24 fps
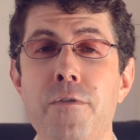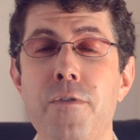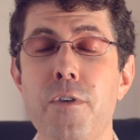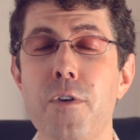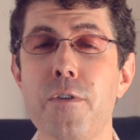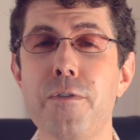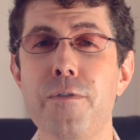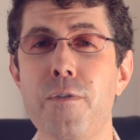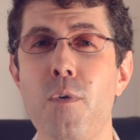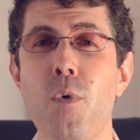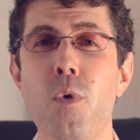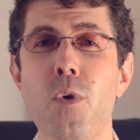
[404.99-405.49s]

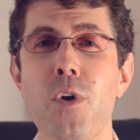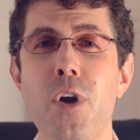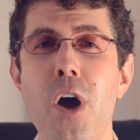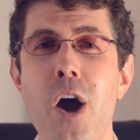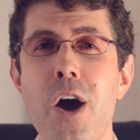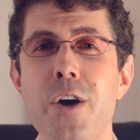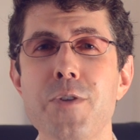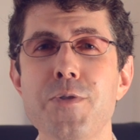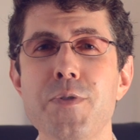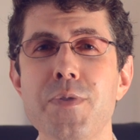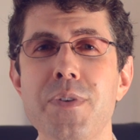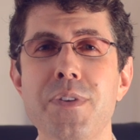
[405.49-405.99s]
For
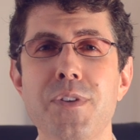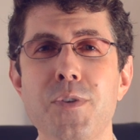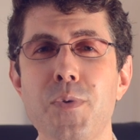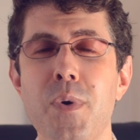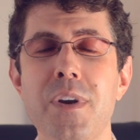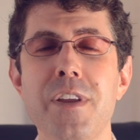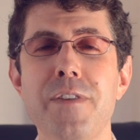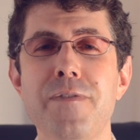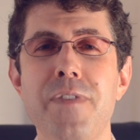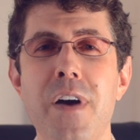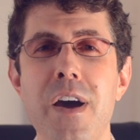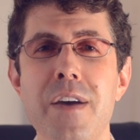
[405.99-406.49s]

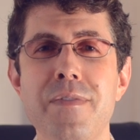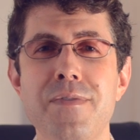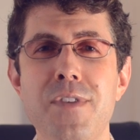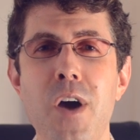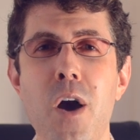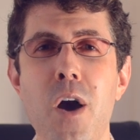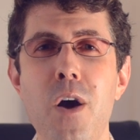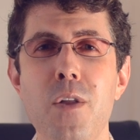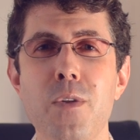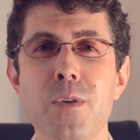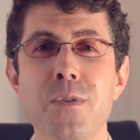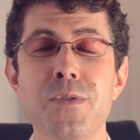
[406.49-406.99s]

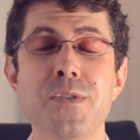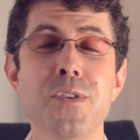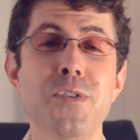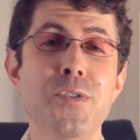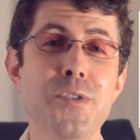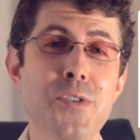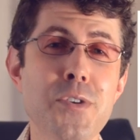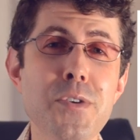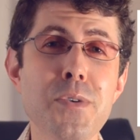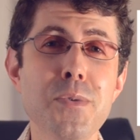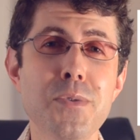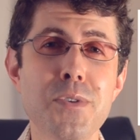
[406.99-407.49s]

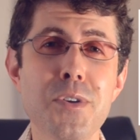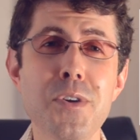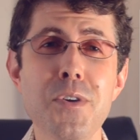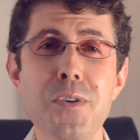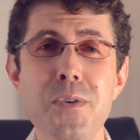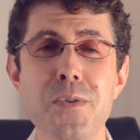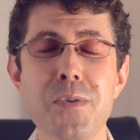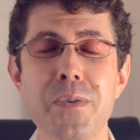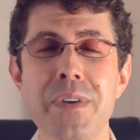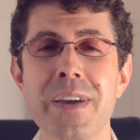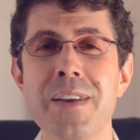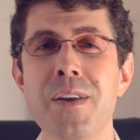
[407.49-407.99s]
$425, you
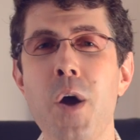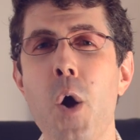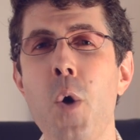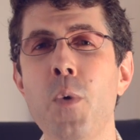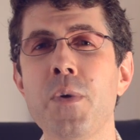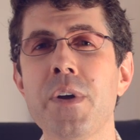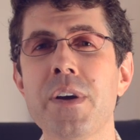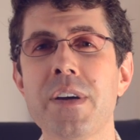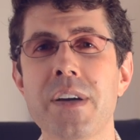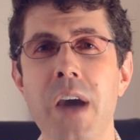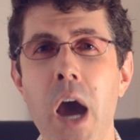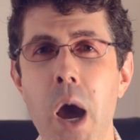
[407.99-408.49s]
too can
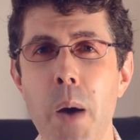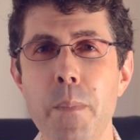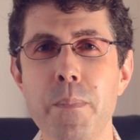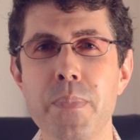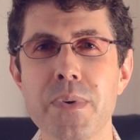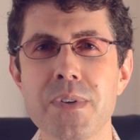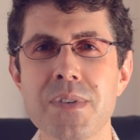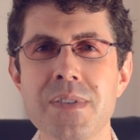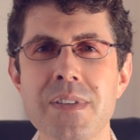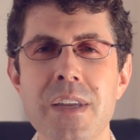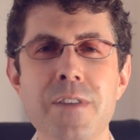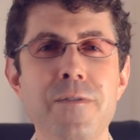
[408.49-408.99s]
own a
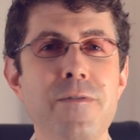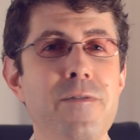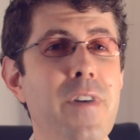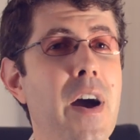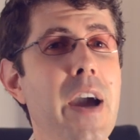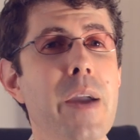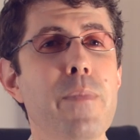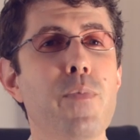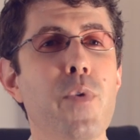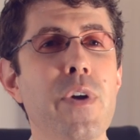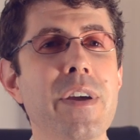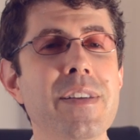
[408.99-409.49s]
compass that
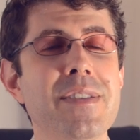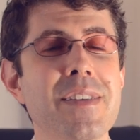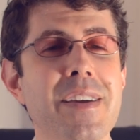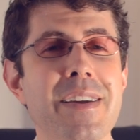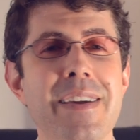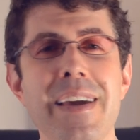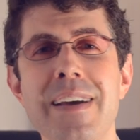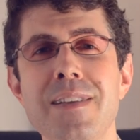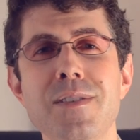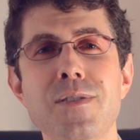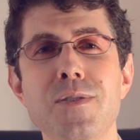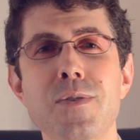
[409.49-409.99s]
vibrates
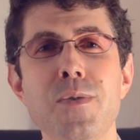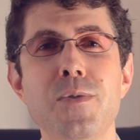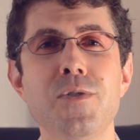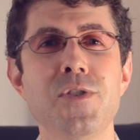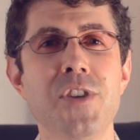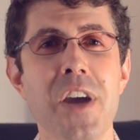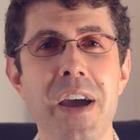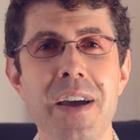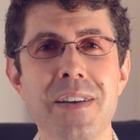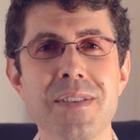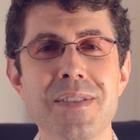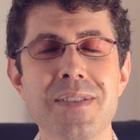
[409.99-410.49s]
against your
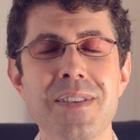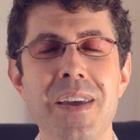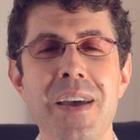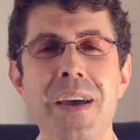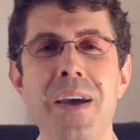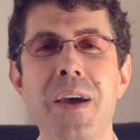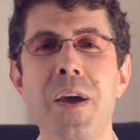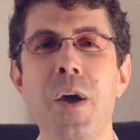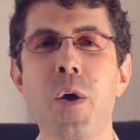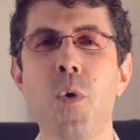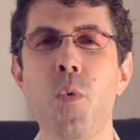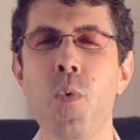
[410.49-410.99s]
chest
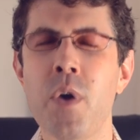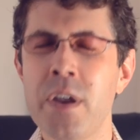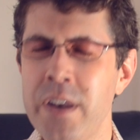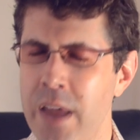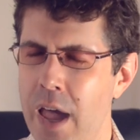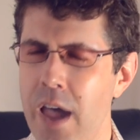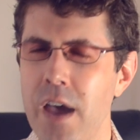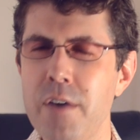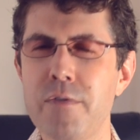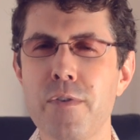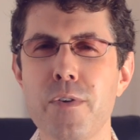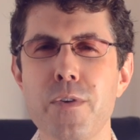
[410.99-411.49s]

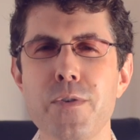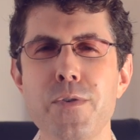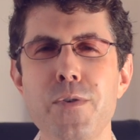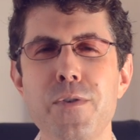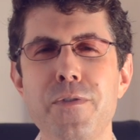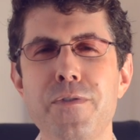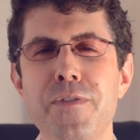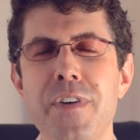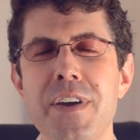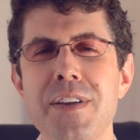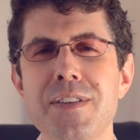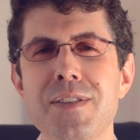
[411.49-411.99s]
whenever you
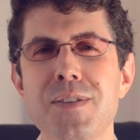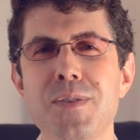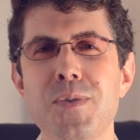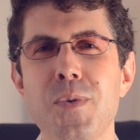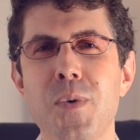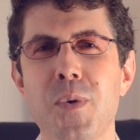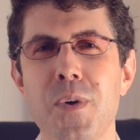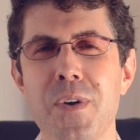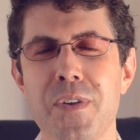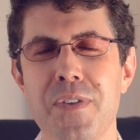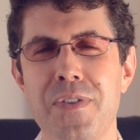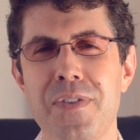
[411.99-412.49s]
face
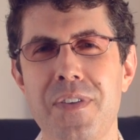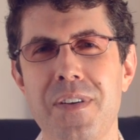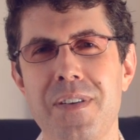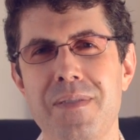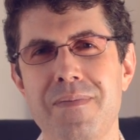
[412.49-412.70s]
north.